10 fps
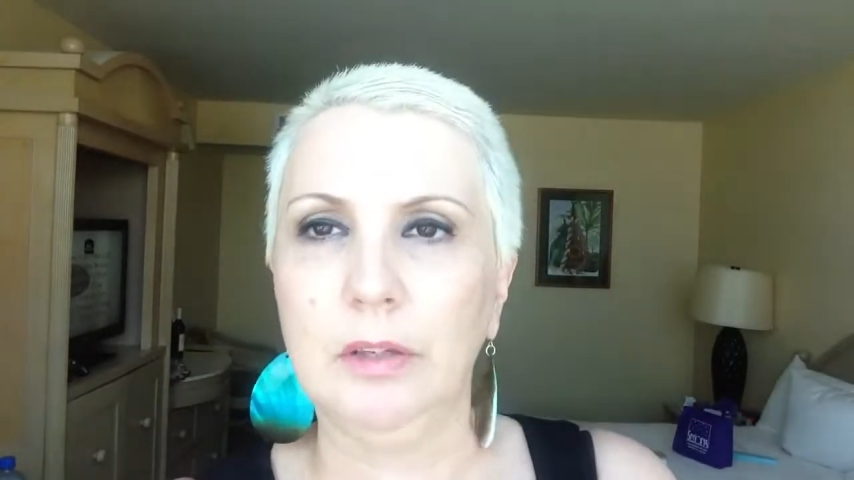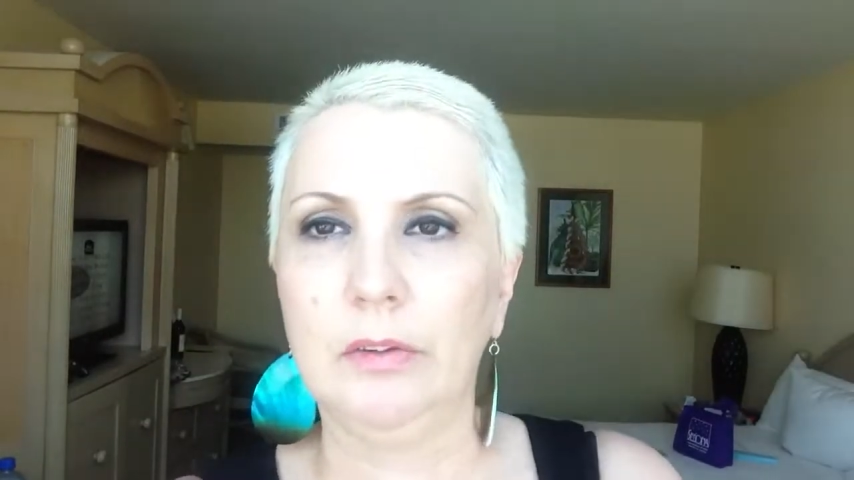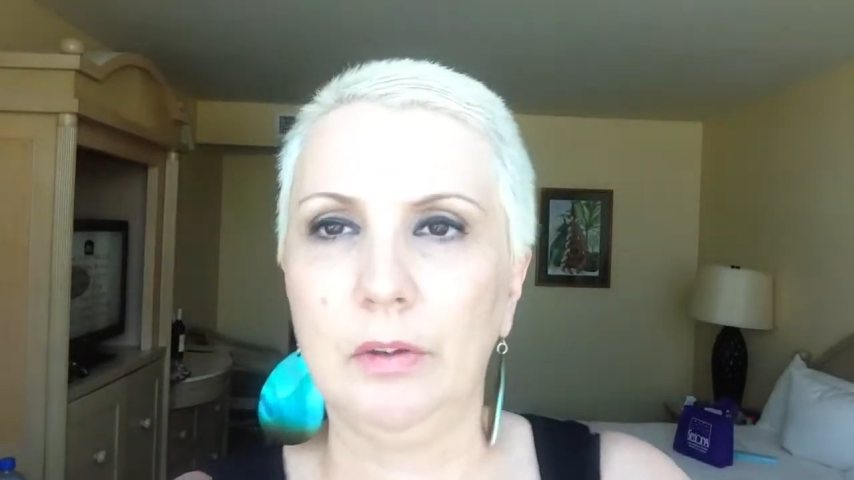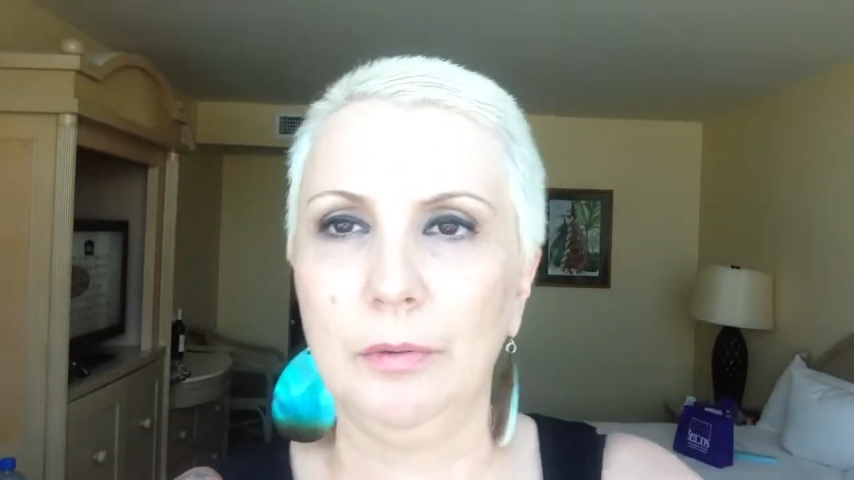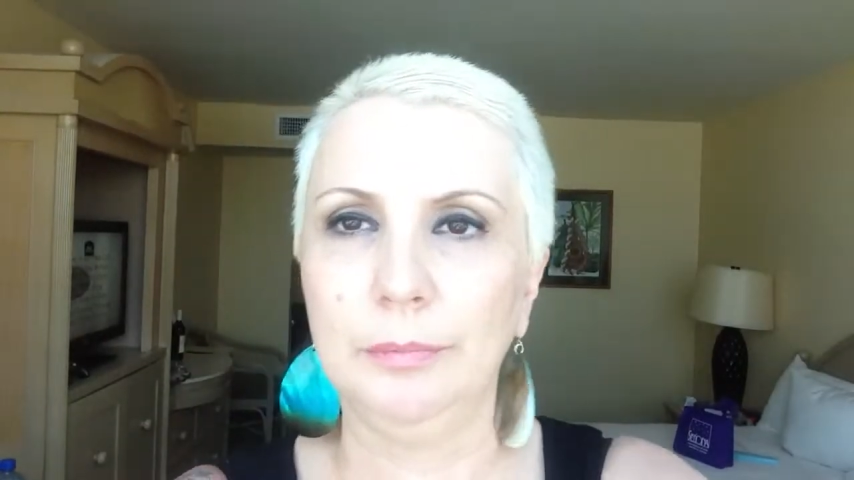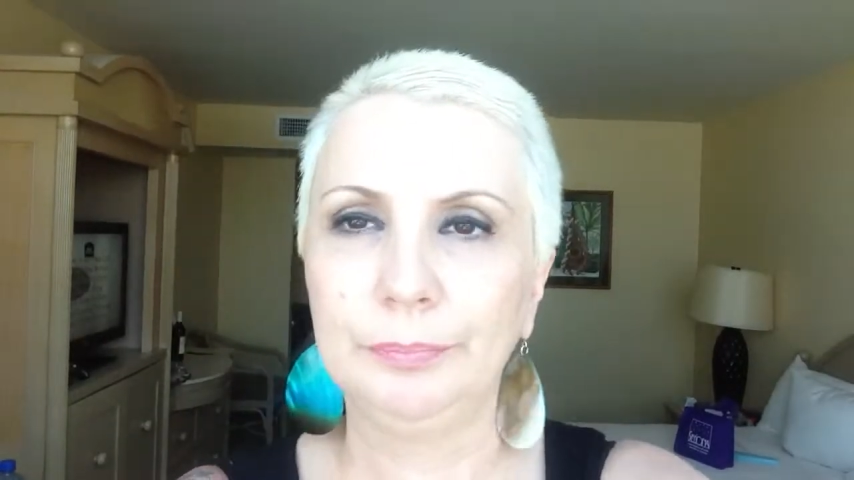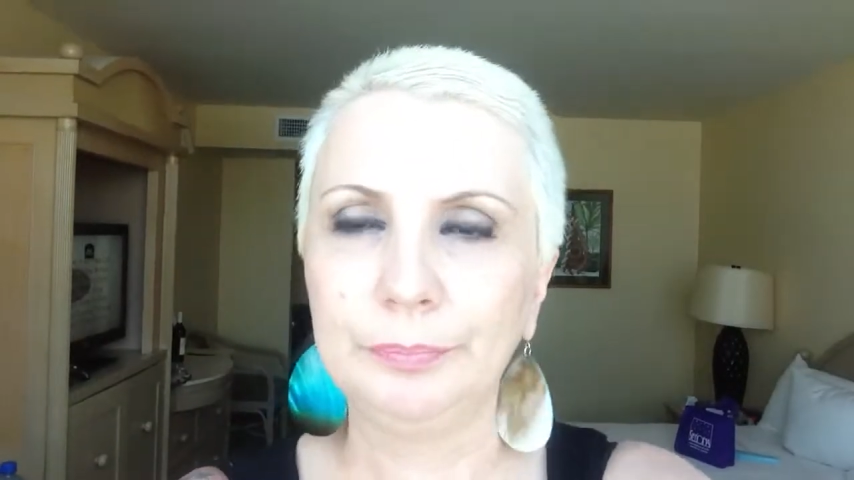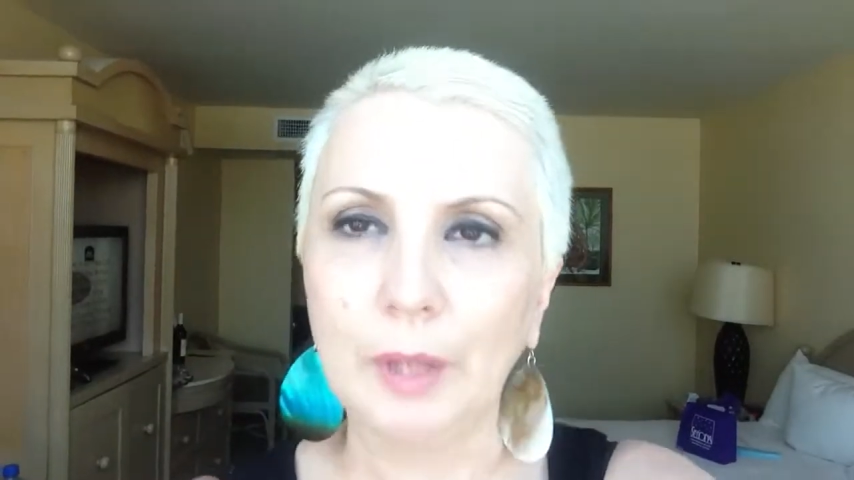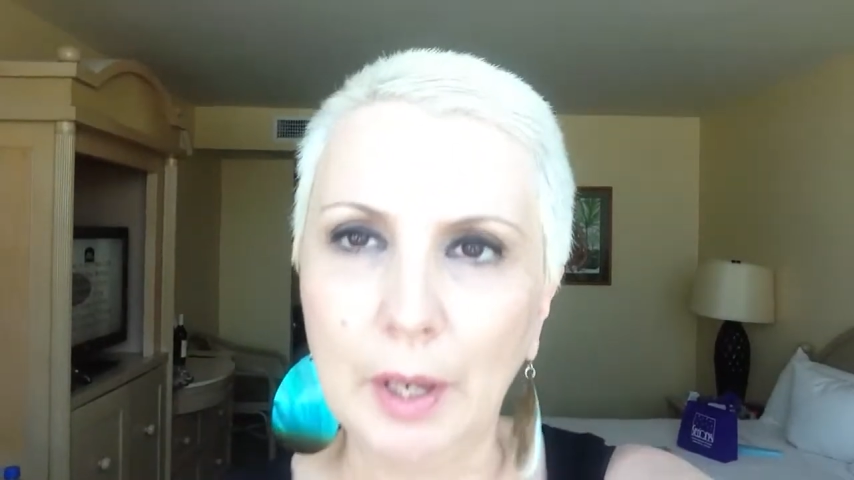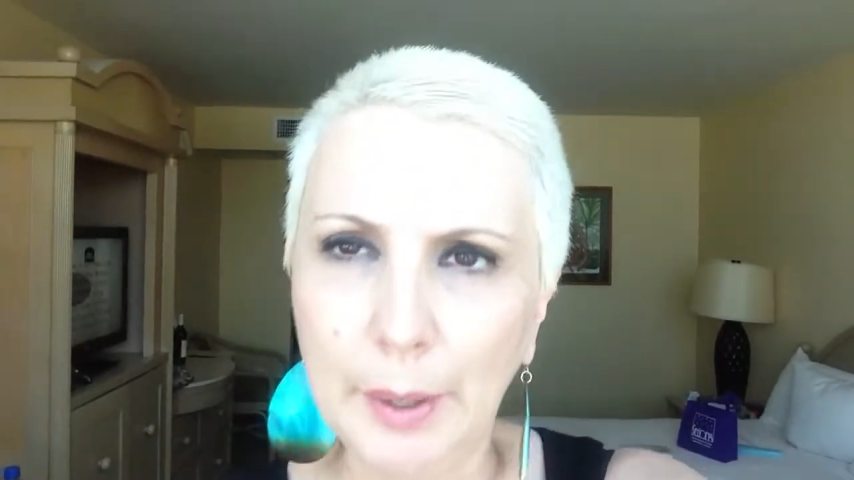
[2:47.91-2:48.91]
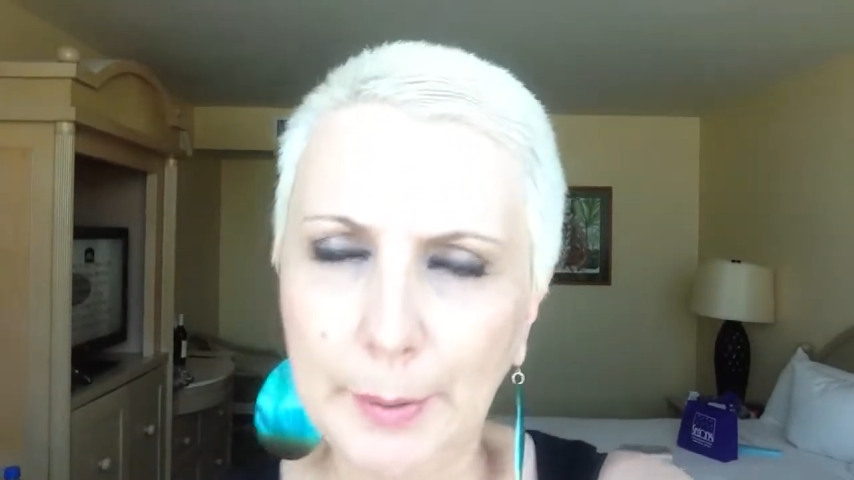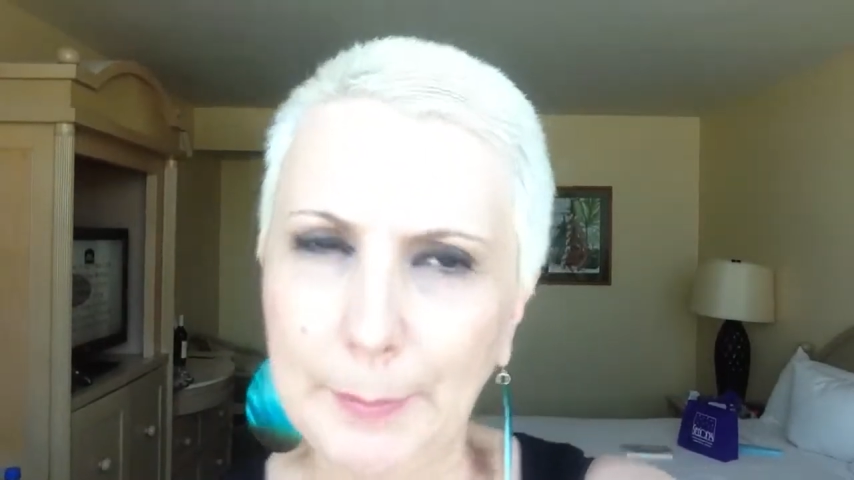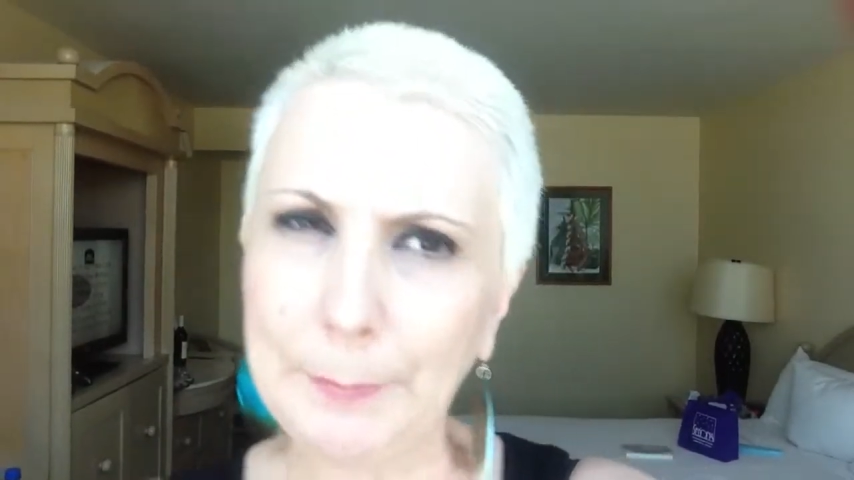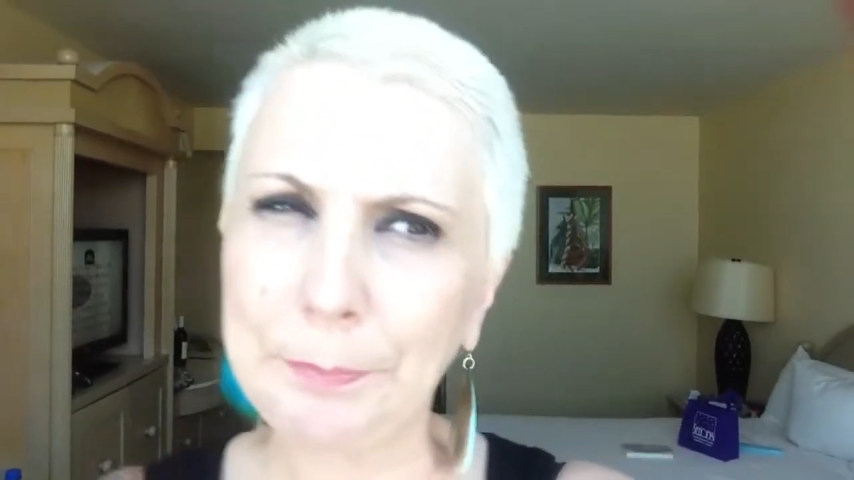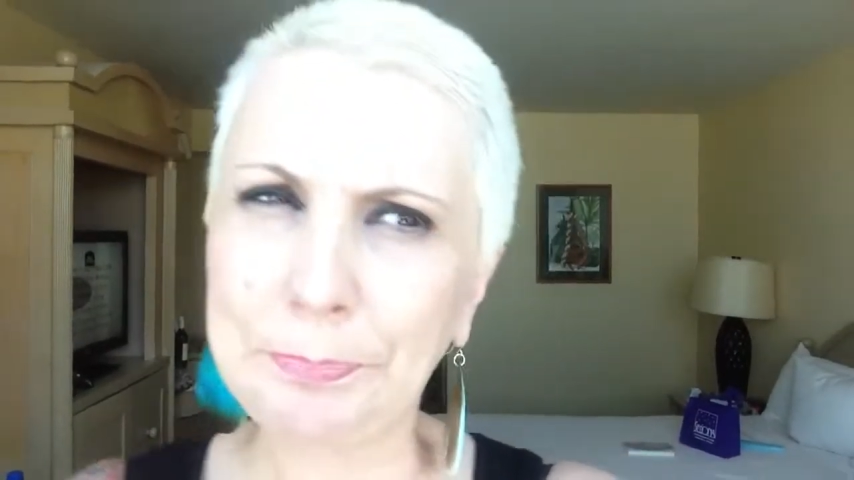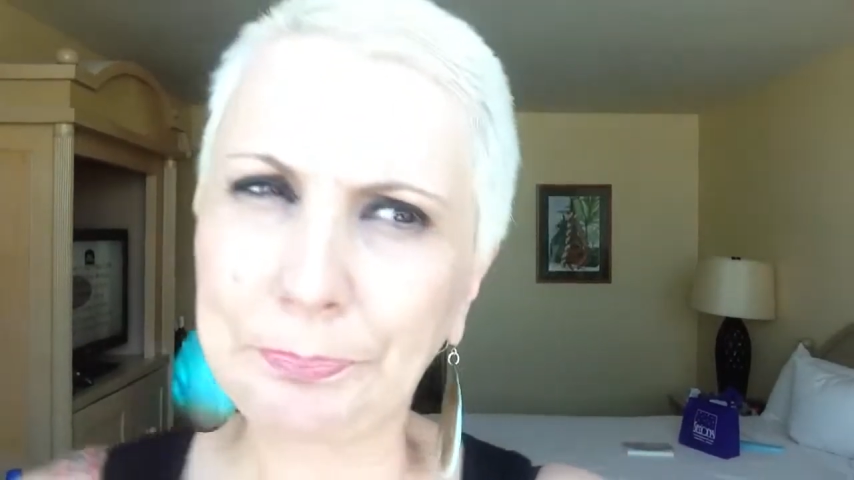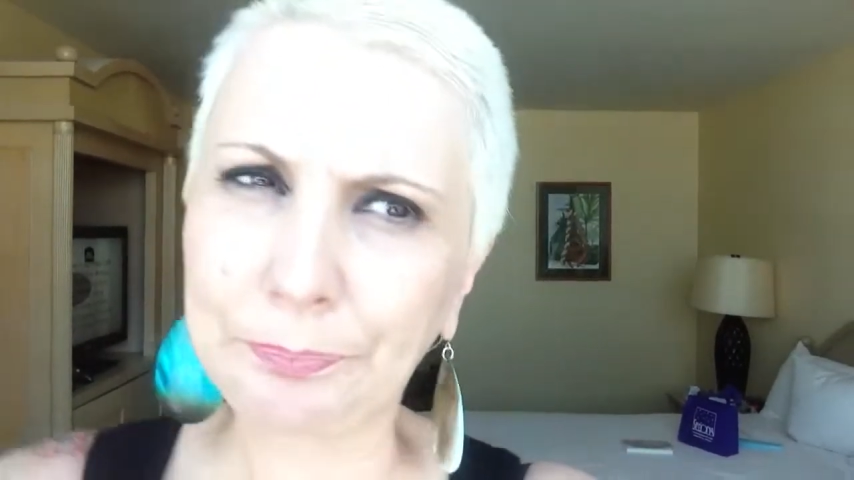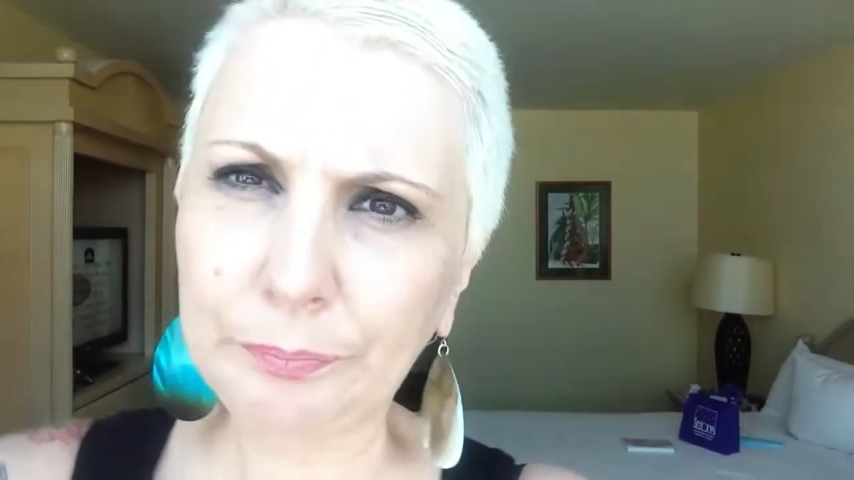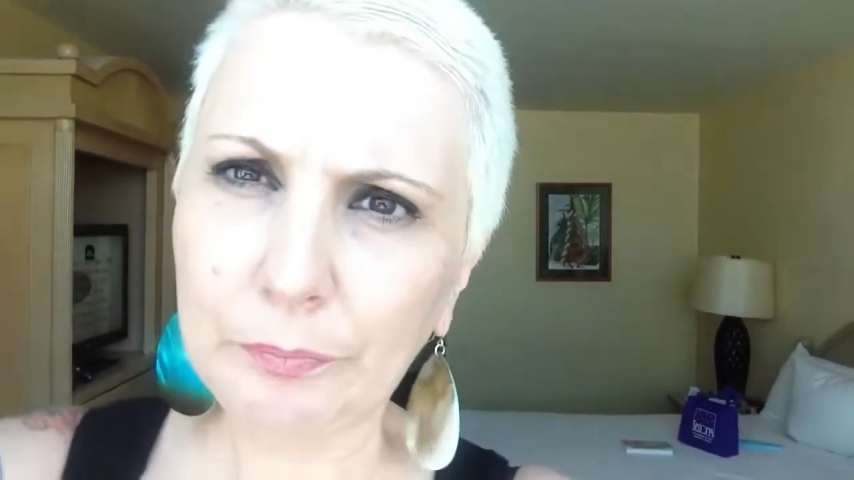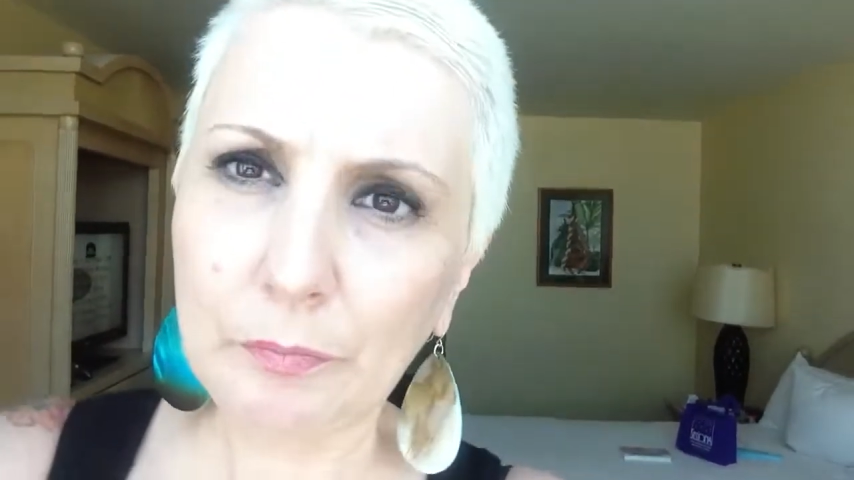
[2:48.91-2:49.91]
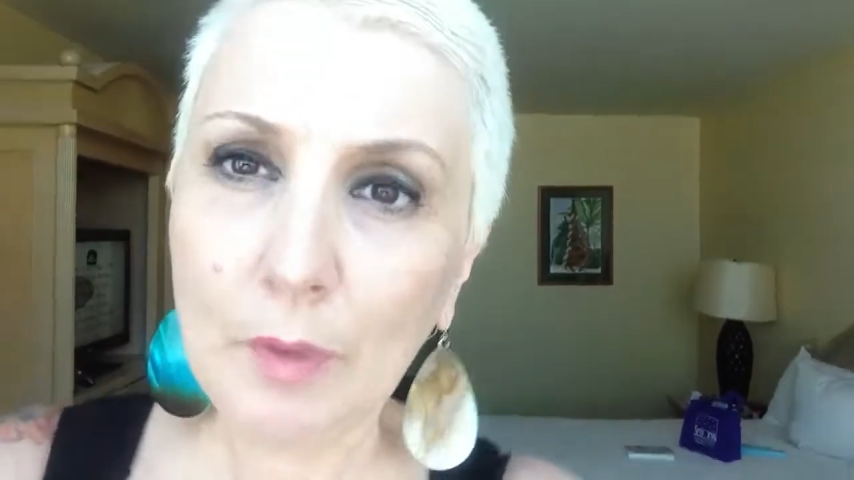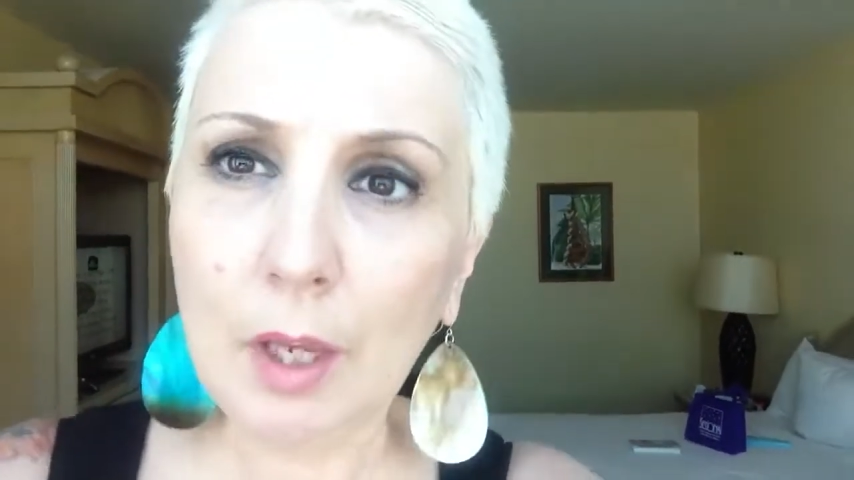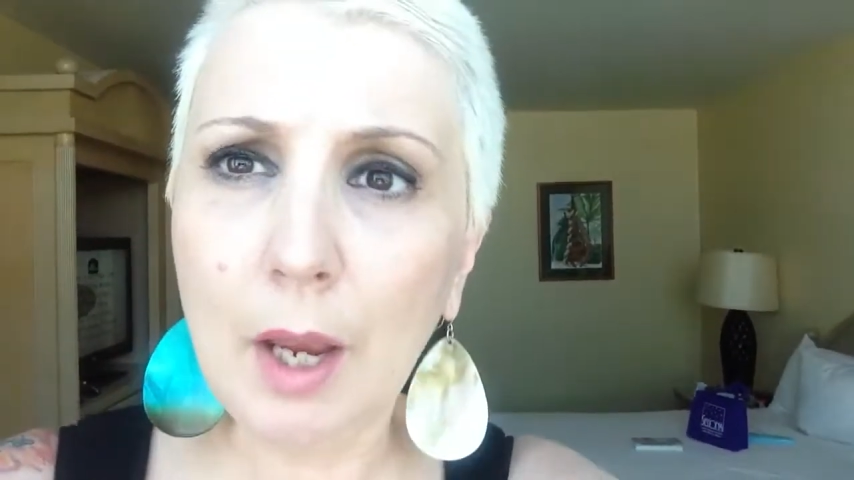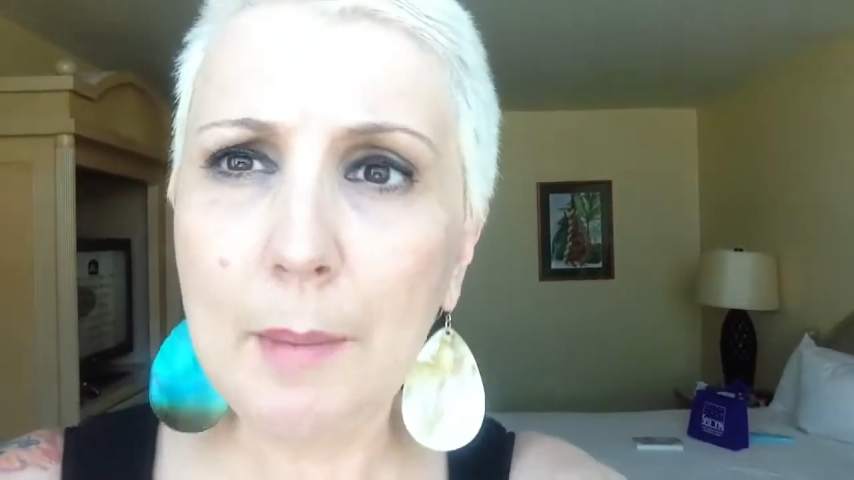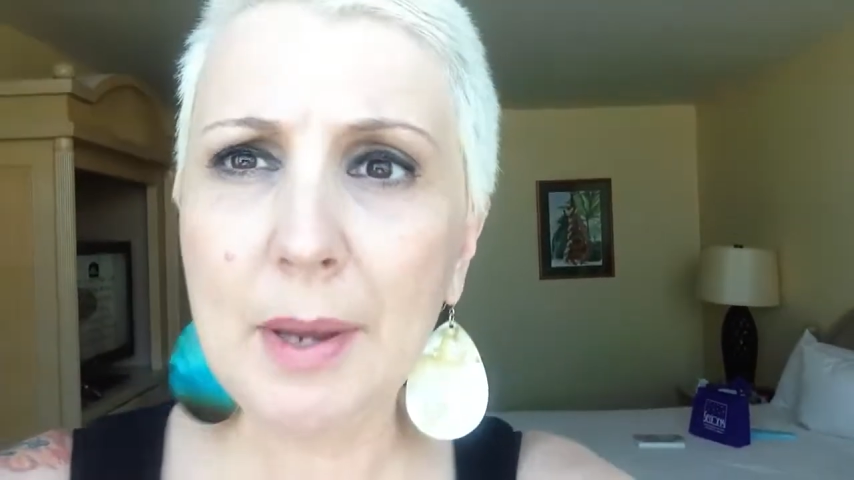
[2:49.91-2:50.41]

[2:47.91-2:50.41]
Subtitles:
So, I'm